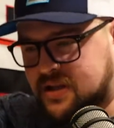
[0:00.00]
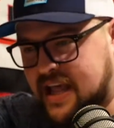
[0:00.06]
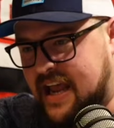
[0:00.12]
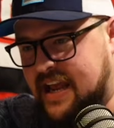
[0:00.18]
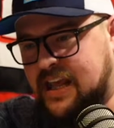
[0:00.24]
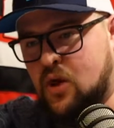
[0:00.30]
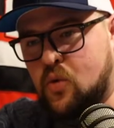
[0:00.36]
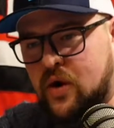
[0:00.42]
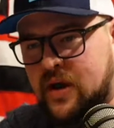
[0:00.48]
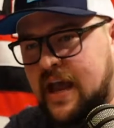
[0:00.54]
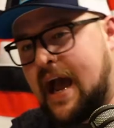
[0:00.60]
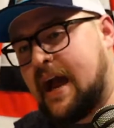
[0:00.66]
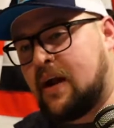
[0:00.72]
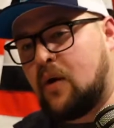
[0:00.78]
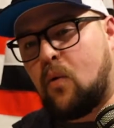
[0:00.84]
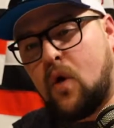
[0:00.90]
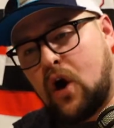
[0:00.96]
thank you
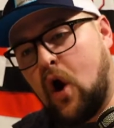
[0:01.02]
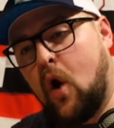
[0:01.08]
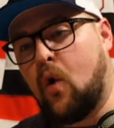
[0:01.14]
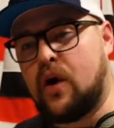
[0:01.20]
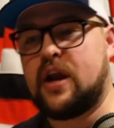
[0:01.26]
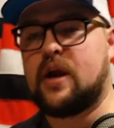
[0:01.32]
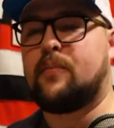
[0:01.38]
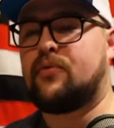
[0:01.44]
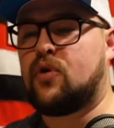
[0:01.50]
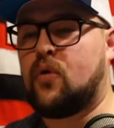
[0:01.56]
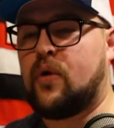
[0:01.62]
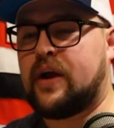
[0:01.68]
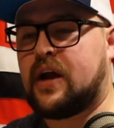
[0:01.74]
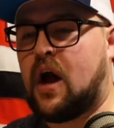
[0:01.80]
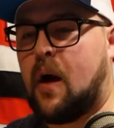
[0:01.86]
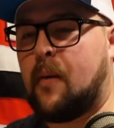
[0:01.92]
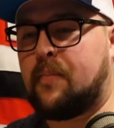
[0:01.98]
again, Waconia
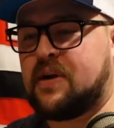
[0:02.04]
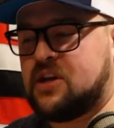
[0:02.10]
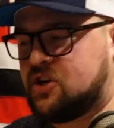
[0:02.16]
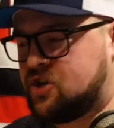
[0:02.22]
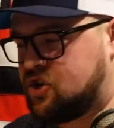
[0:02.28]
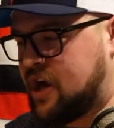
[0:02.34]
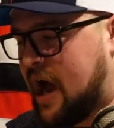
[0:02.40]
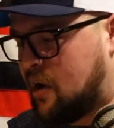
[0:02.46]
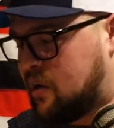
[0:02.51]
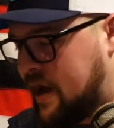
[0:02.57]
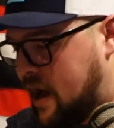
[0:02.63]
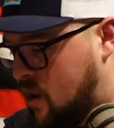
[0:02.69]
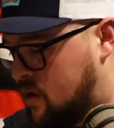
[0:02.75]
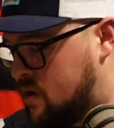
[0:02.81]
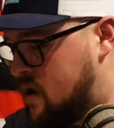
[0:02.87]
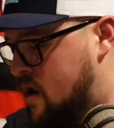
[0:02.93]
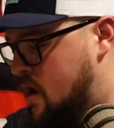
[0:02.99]
Brewing Company. Shout
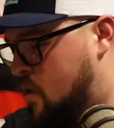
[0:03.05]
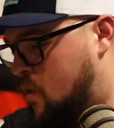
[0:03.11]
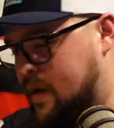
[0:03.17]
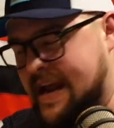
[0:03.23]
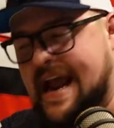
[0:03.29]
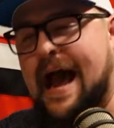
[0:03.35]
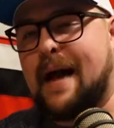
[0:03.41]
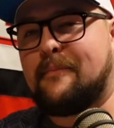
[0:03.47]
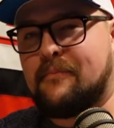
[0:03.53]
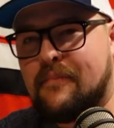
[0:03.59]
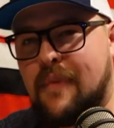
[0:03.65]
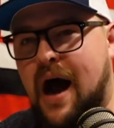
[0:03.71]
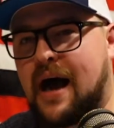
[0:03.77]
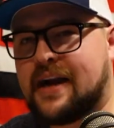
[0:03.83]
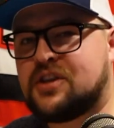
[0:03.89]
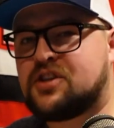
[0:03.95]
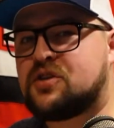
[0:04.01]
out. We got
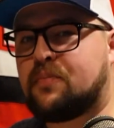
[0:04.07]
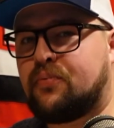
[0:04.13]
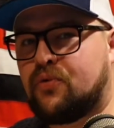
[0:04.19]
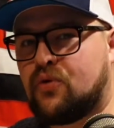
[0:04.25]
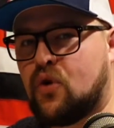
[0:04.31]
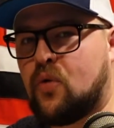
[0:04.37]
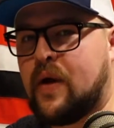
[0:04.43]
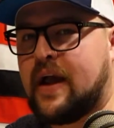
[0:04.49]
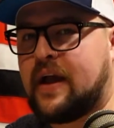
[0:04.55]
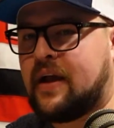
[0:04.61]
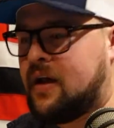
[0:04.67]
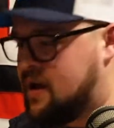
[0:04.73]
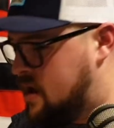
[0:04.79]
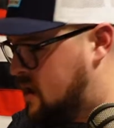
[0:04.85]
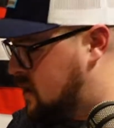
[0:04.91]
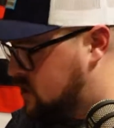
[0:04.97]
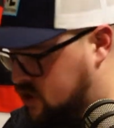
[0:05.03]
Modest Brewing
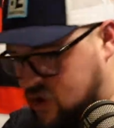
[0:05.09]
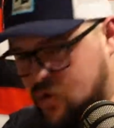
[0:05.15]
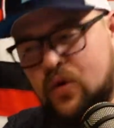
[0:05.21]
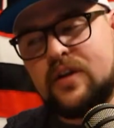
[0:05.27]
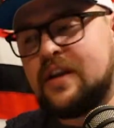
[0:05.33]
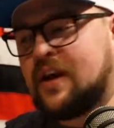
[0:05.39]
doing